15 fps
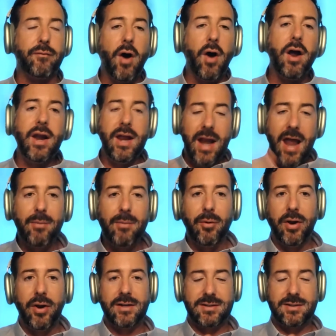And Front
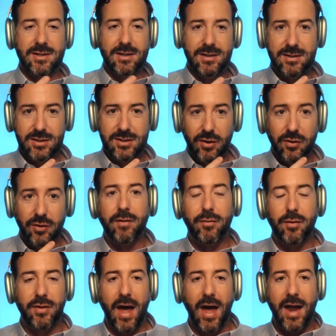enabled us to
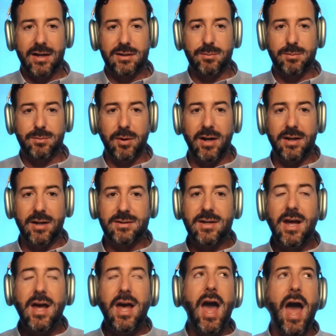deliver that
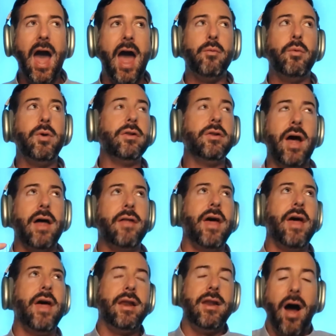experience. And
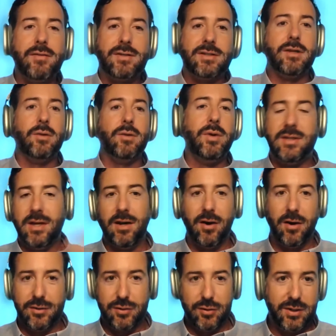then obviously
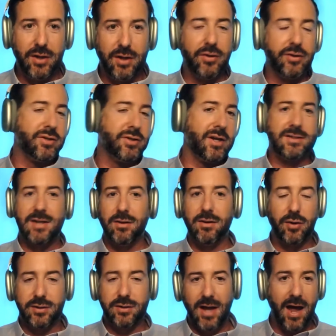we did our due
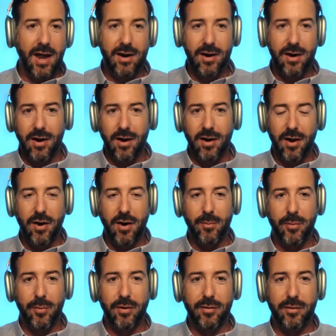diligence and looked at
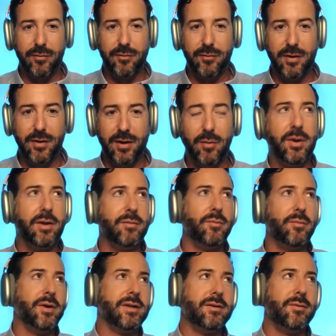a number of,
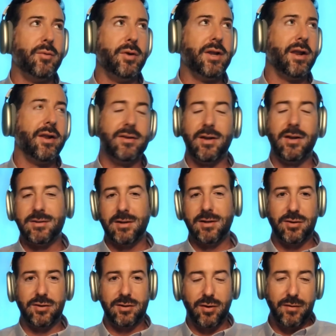we did
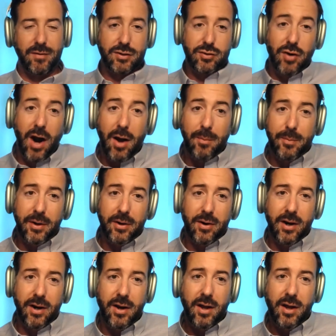essentially sort of a
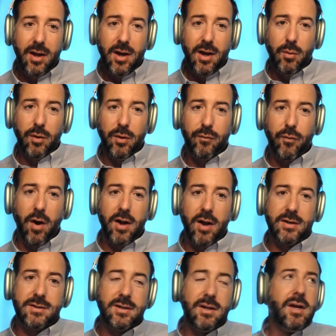trial period
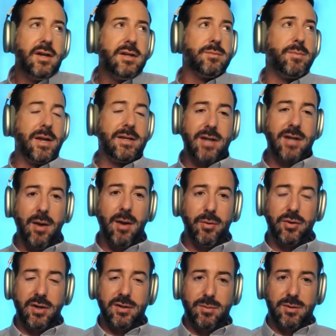with Front,
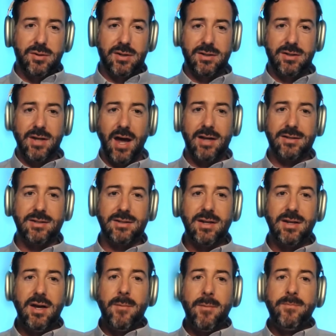spent time with customer
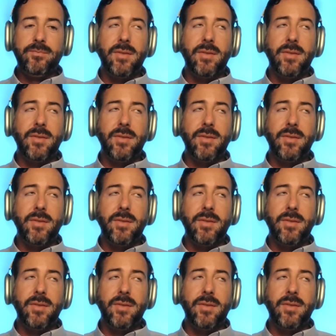success,